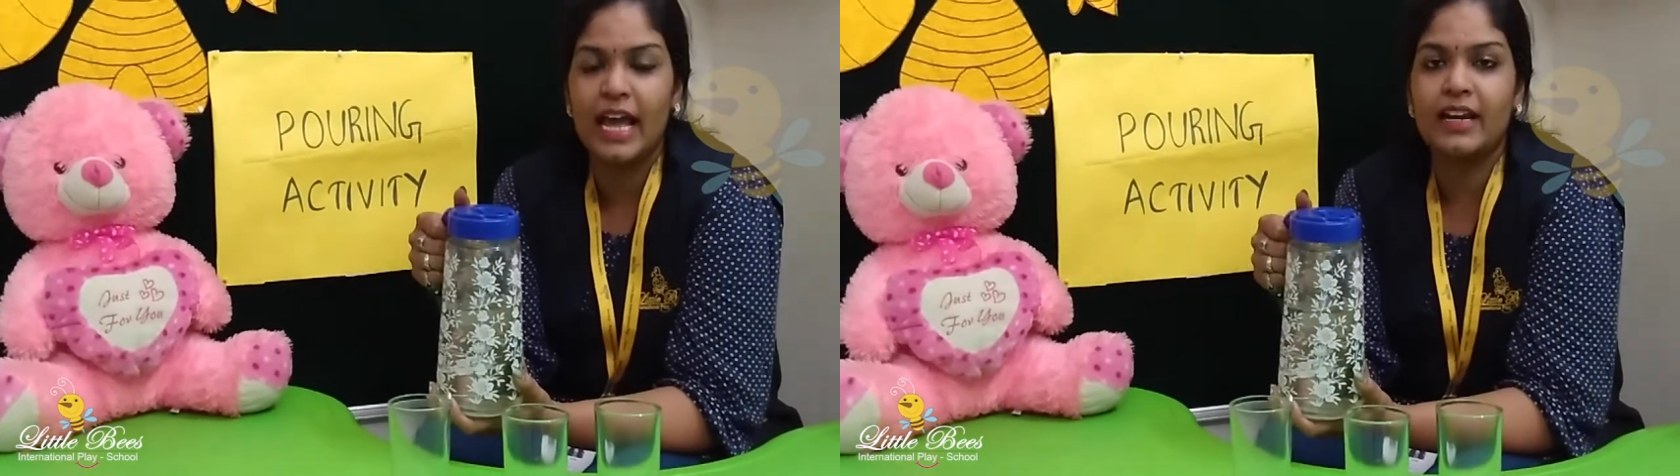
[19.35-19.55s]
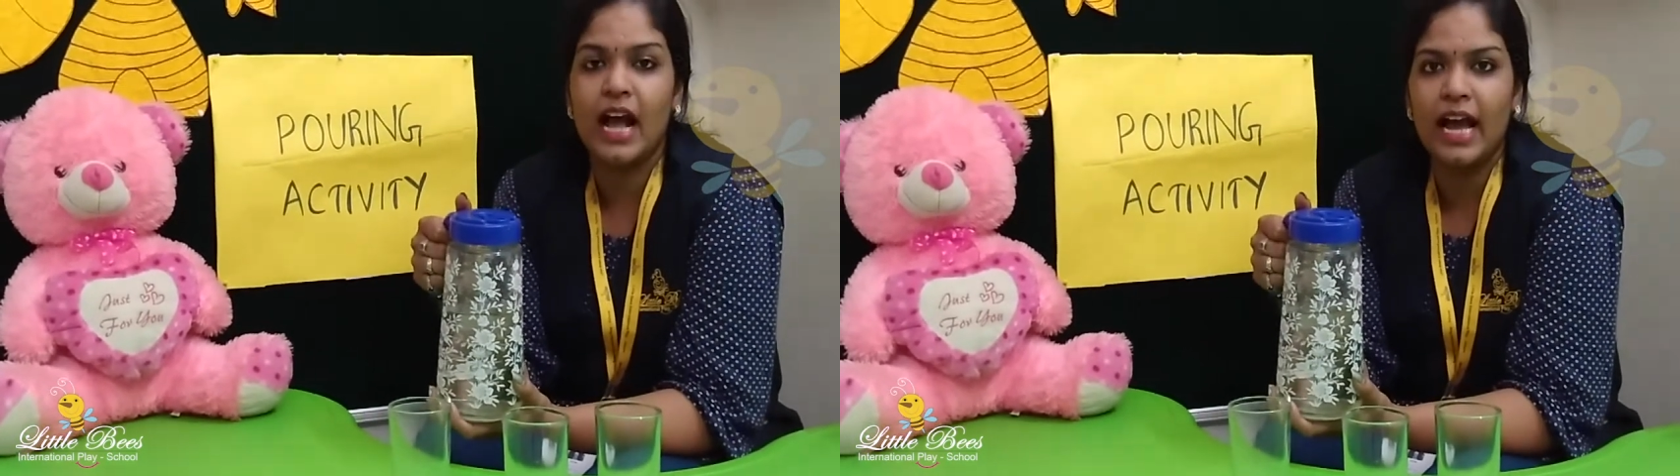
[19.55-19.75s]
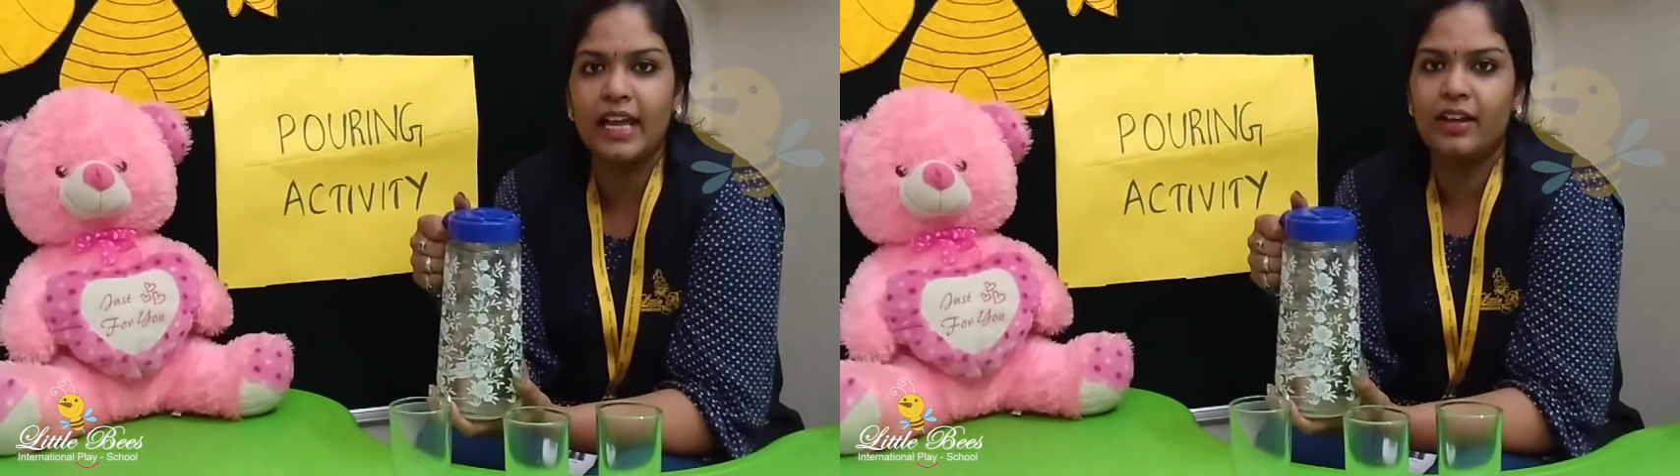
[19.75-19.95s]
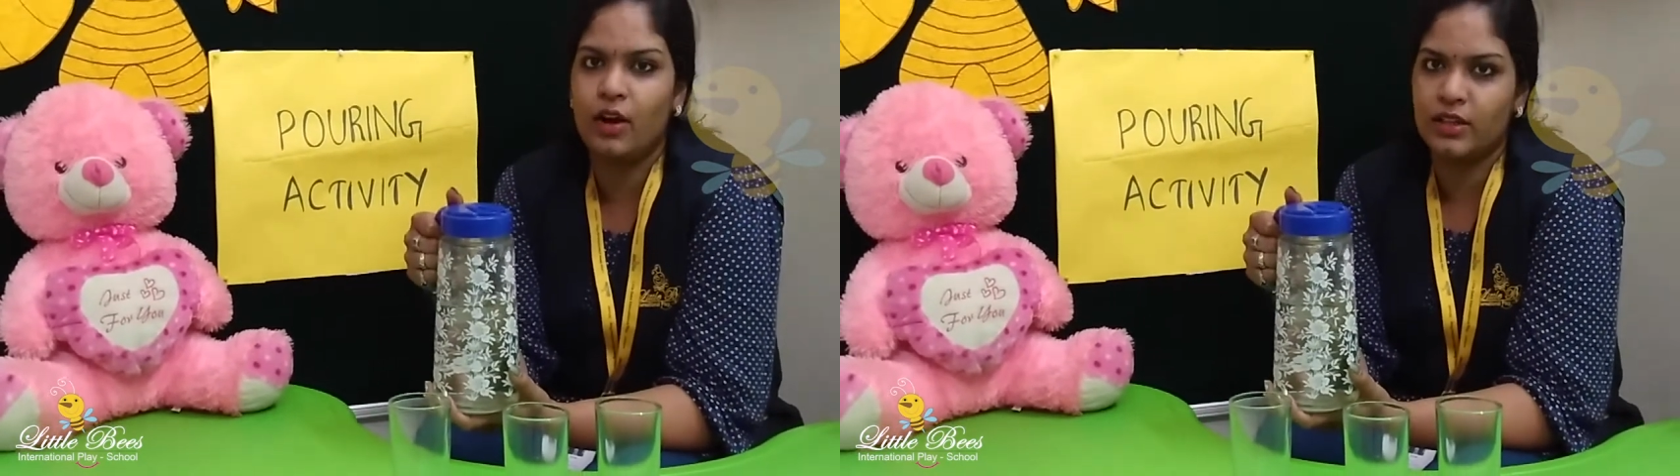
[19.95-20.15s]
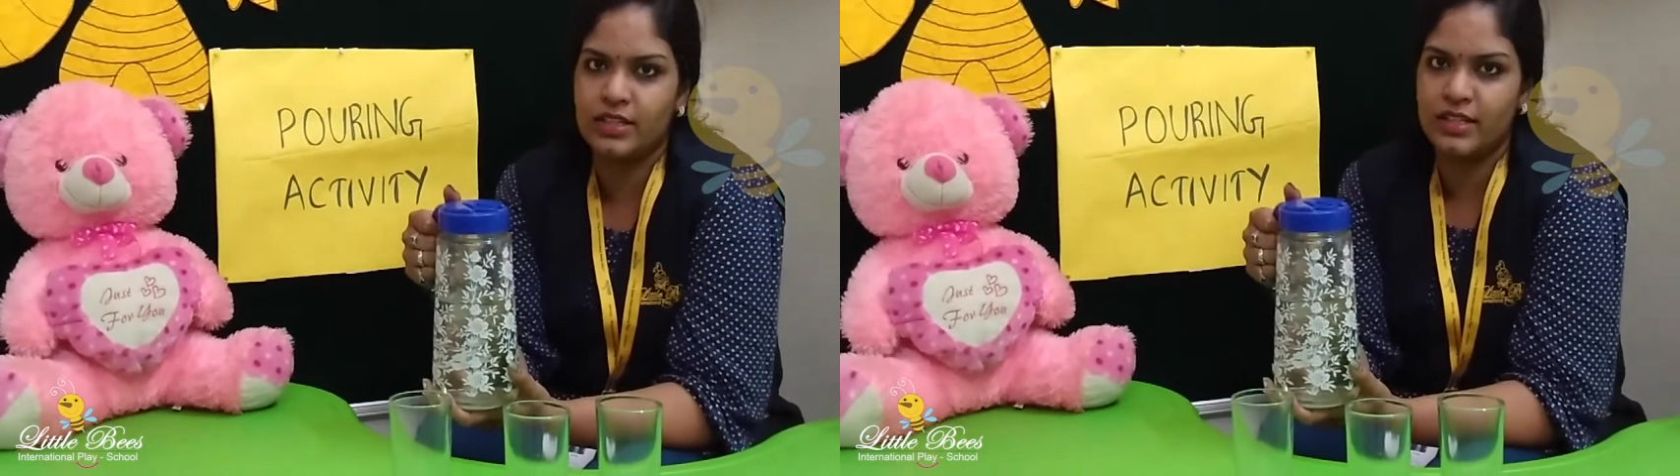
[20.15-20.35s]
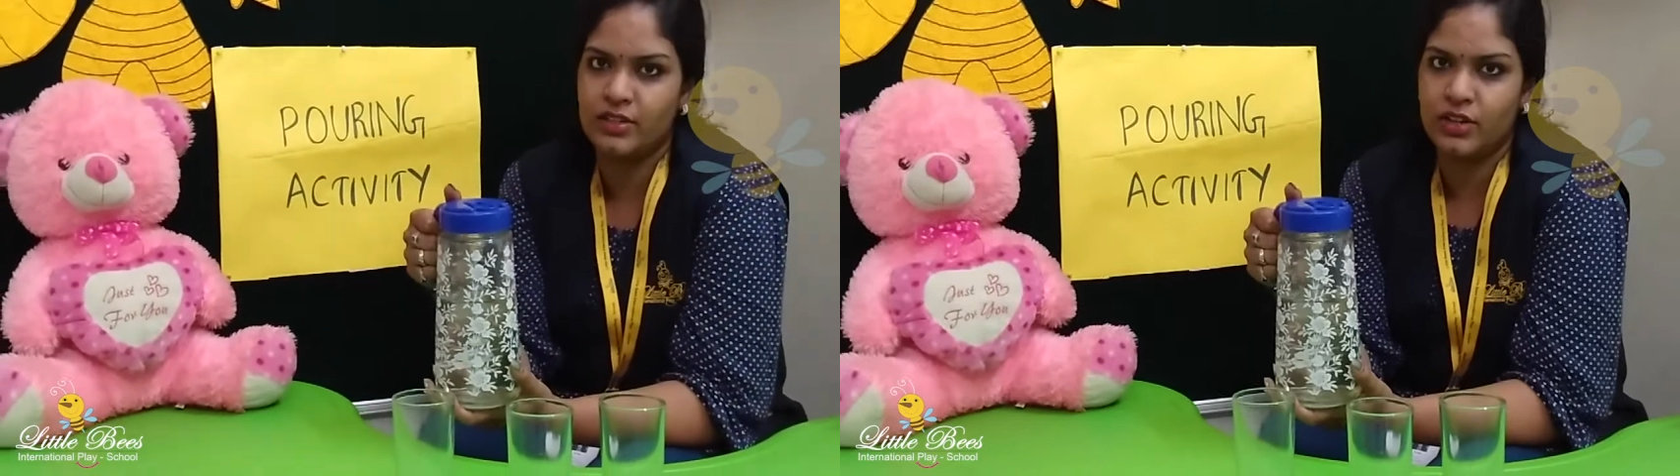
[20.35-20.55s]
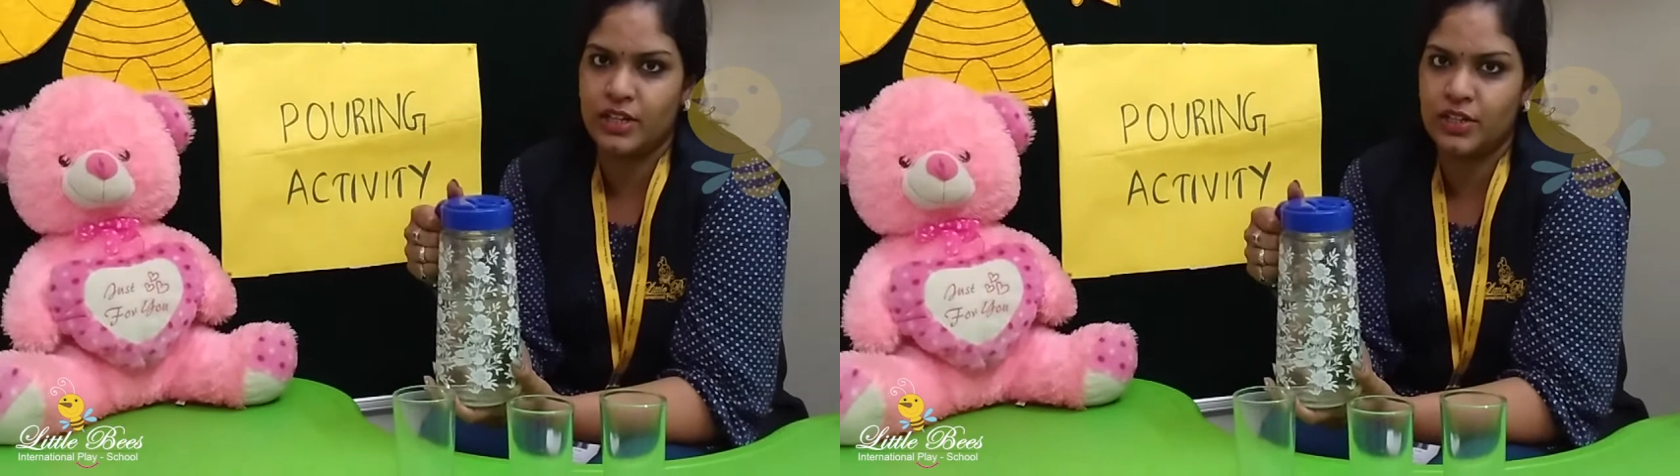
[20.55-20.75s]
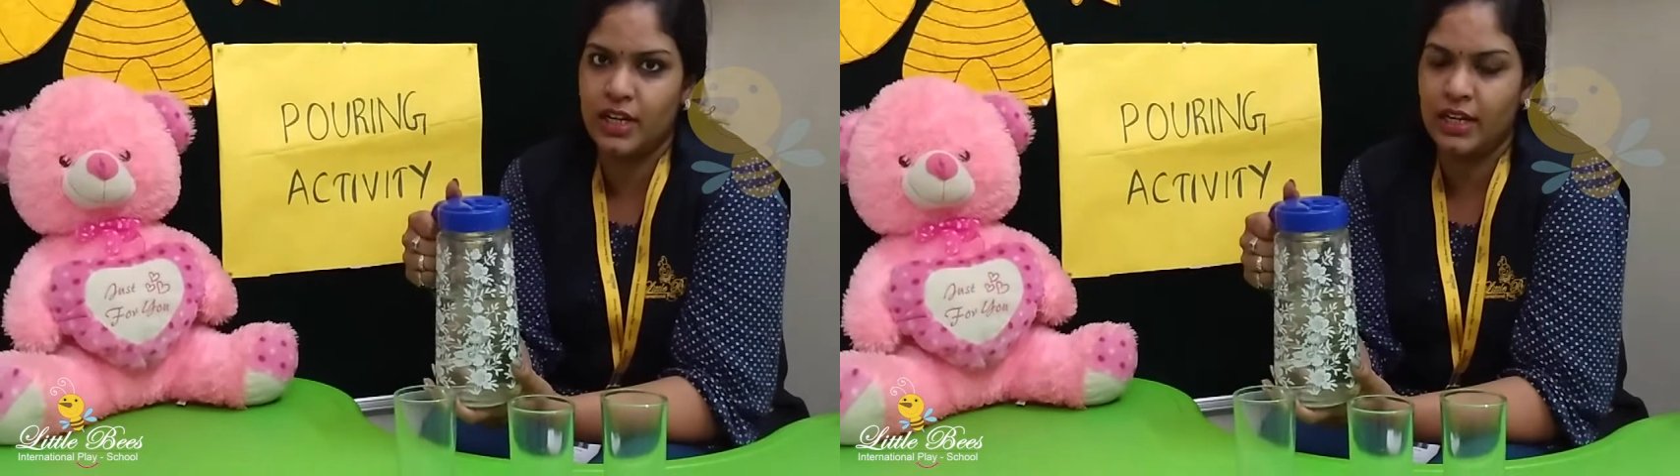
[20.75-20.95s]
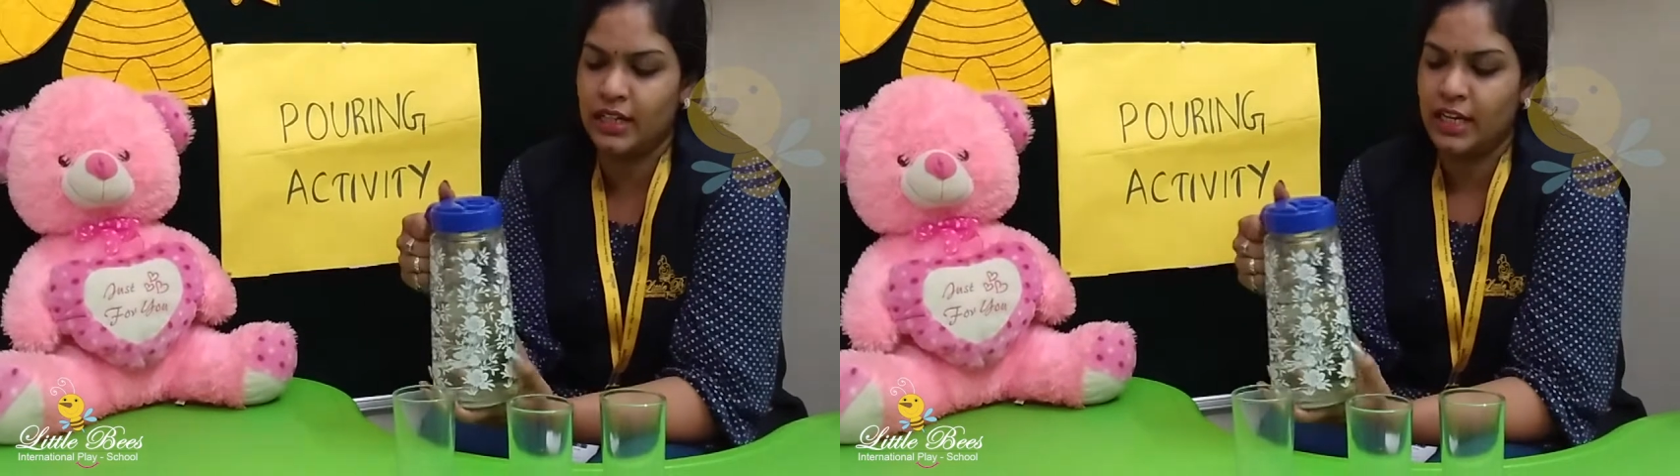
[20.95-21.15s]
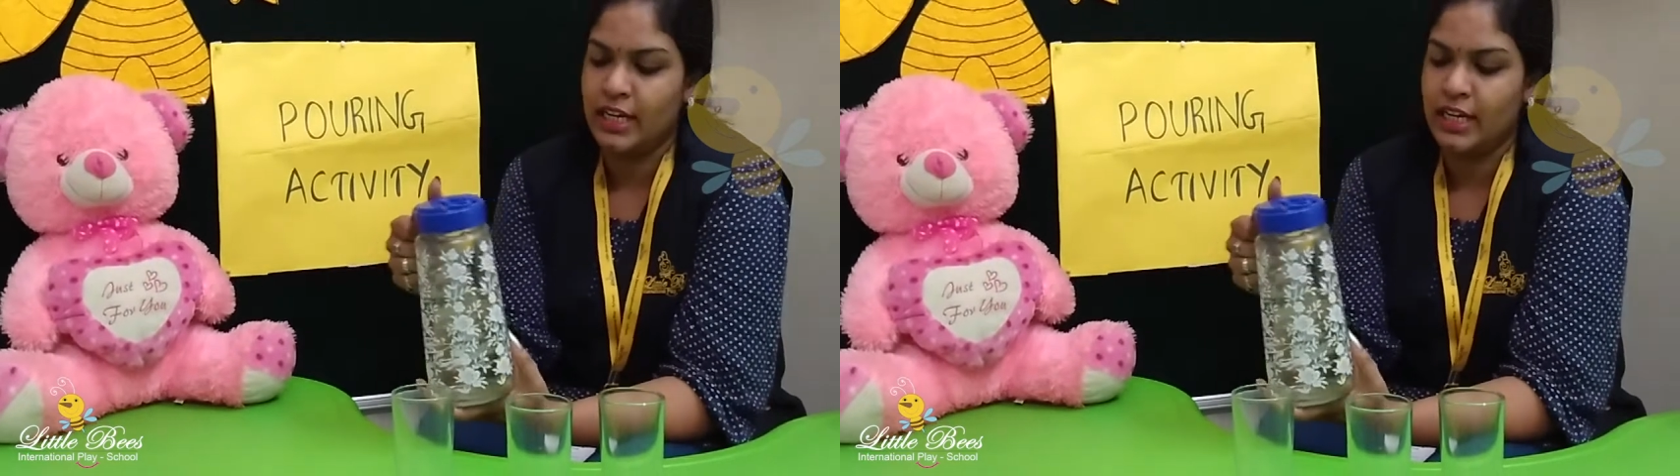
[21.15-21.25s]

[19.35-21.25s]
and eye concentration.